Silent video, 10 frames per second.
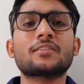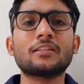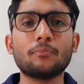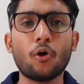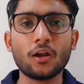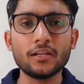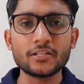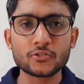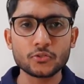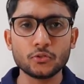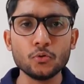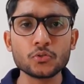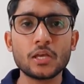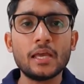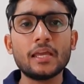that the model needs to
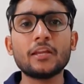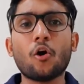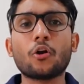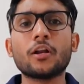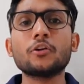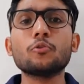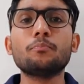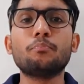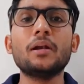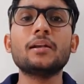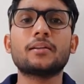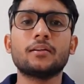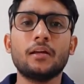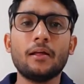use in order to build